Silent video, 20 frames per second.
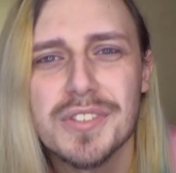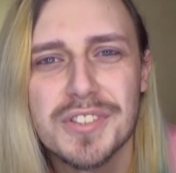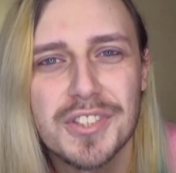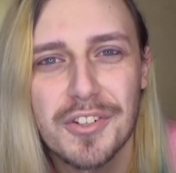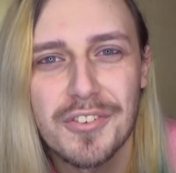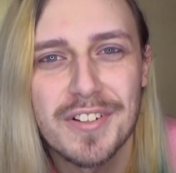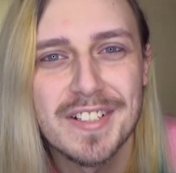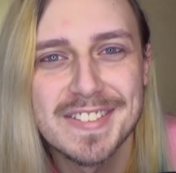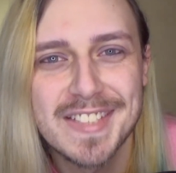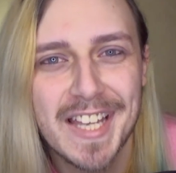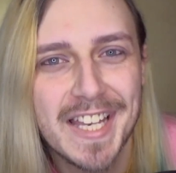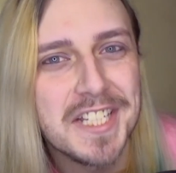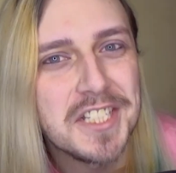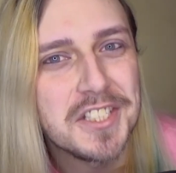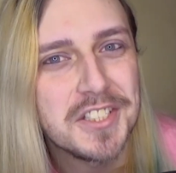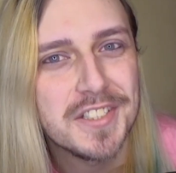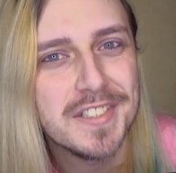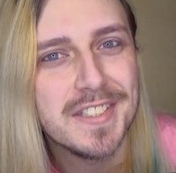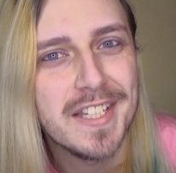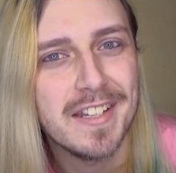your
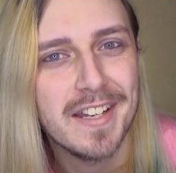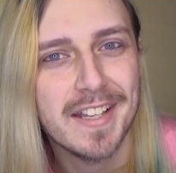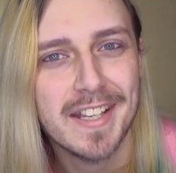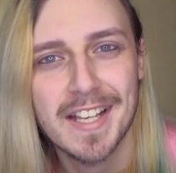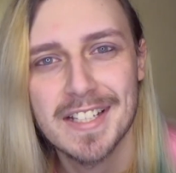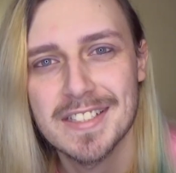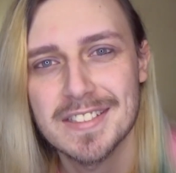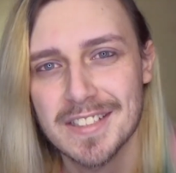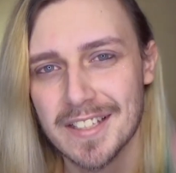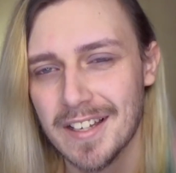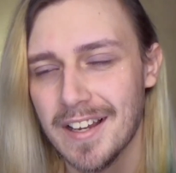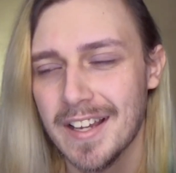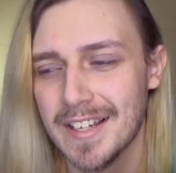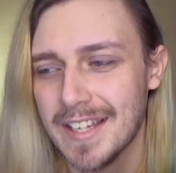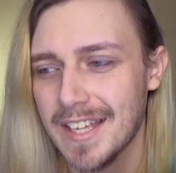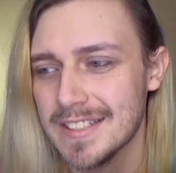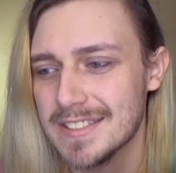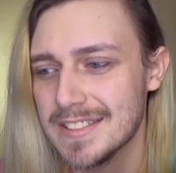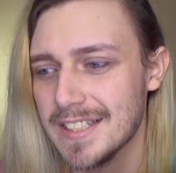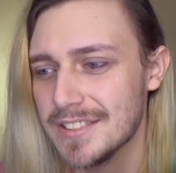intention, then I guess
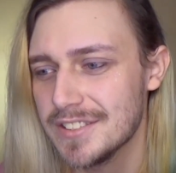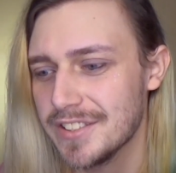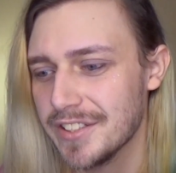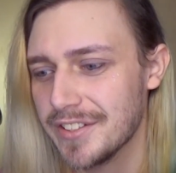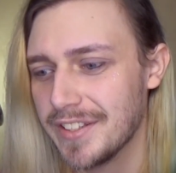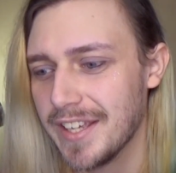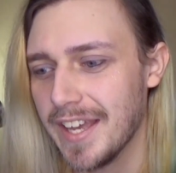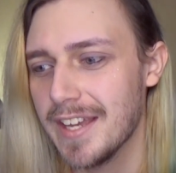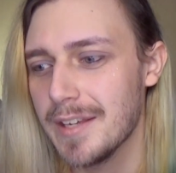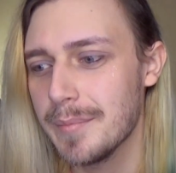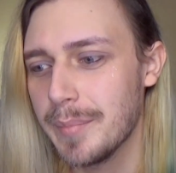that's okay.